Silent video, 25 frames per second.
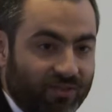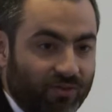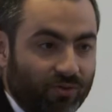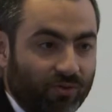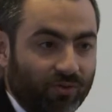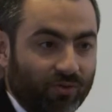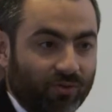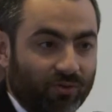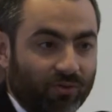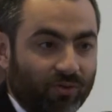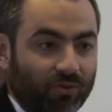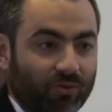
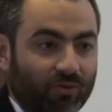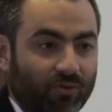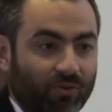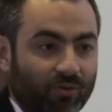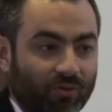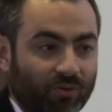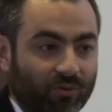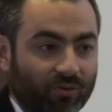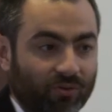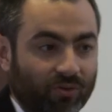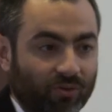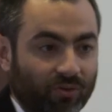
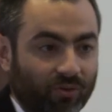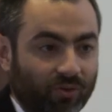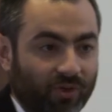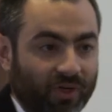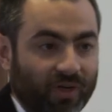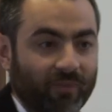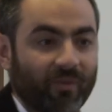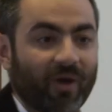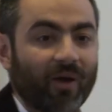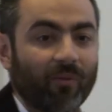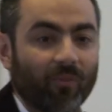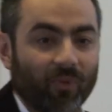to
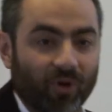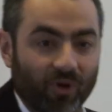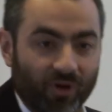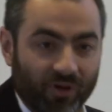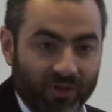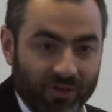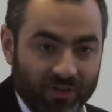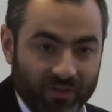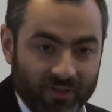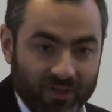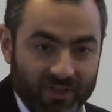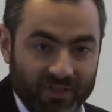
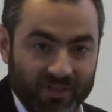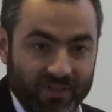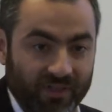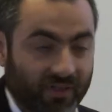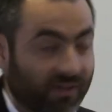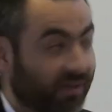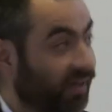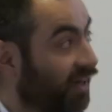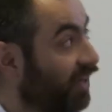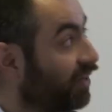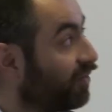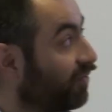remember this
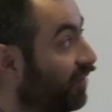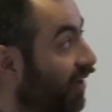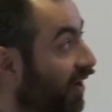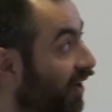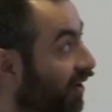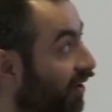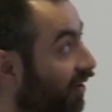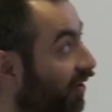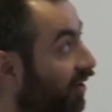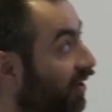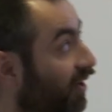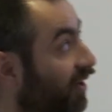great
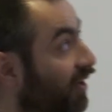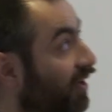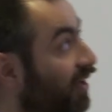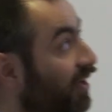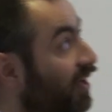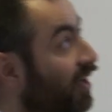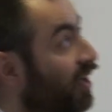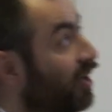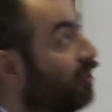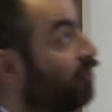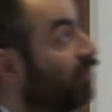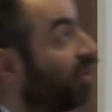fire.
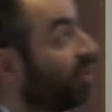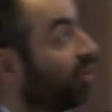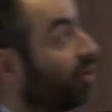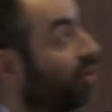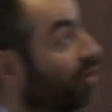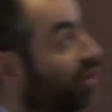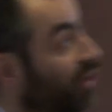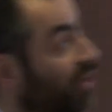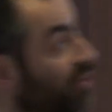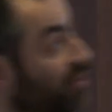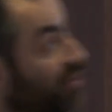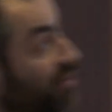But around